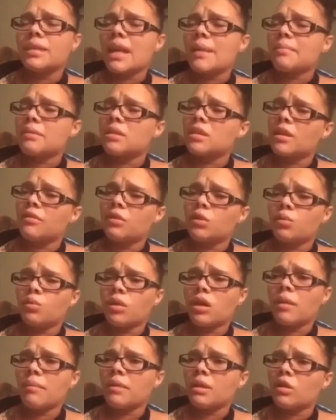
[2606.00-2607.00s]
type of stuff you
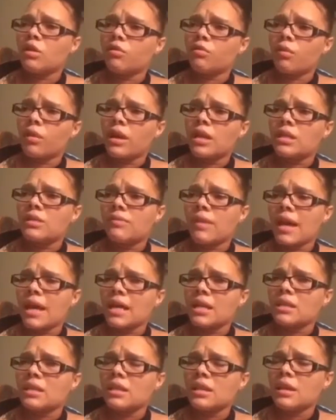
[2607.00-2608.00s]
rub in your friend's
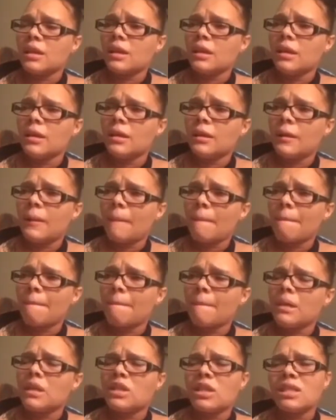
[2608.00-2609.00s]
face.
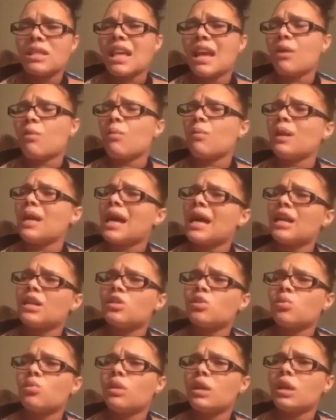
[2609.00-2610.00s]
Just like when we got
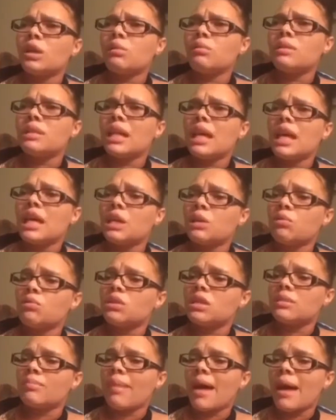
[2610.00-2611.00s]
into it and you said, you
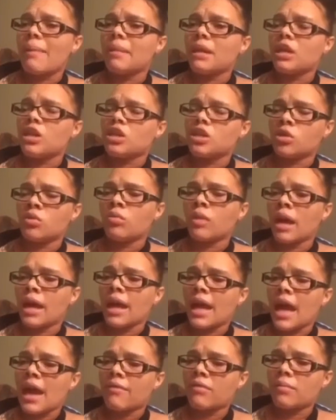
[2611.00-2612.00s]
just mad because you
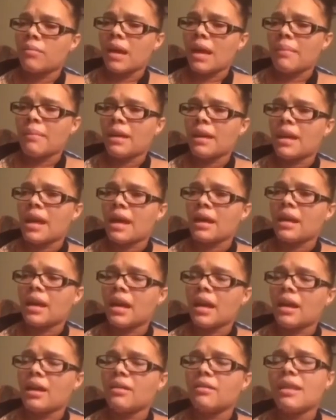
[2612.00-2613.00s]
can't have a baby and I
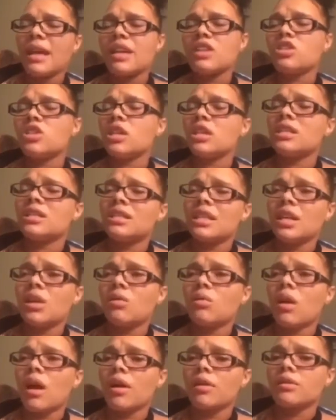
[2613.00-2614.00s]
can. That shit
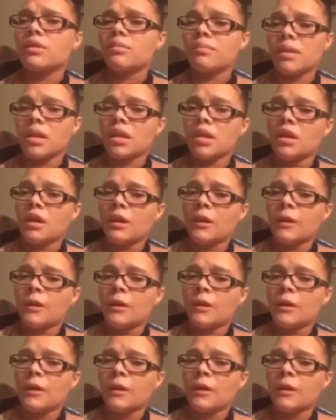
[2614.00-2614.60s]
still hurts me.